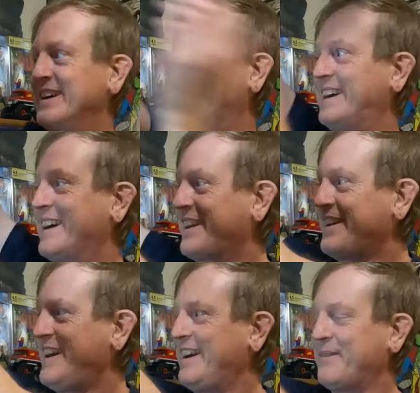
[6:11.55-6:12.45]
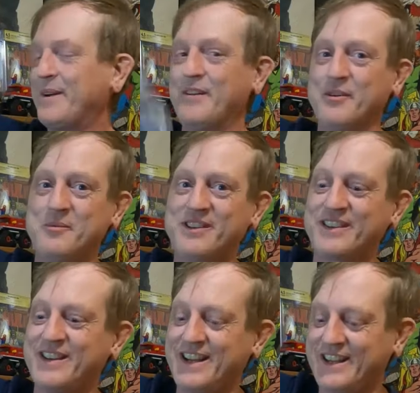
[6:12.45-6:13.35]
I got a nine. One of them was
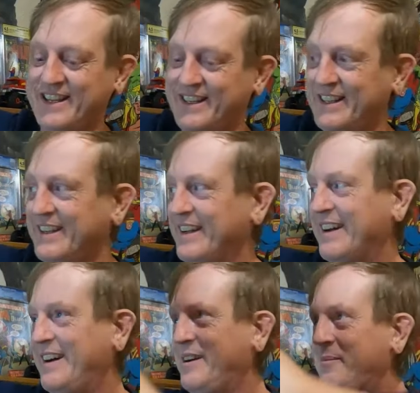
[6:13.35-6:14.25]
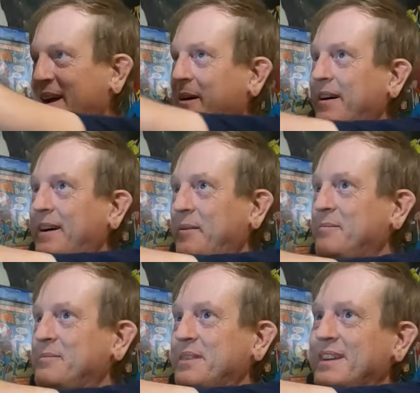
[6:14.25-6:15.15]
a nine eight. I'm
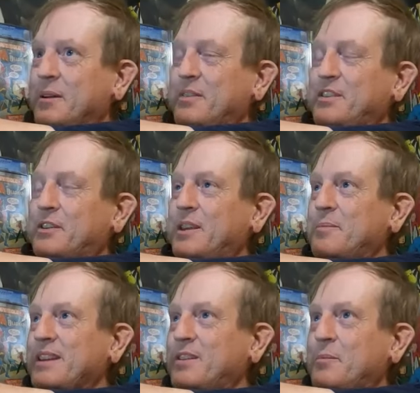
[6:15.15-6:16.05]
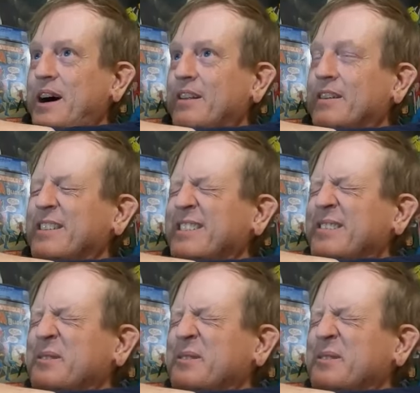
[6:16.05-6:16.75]
I'm I'm still keeping that smile on.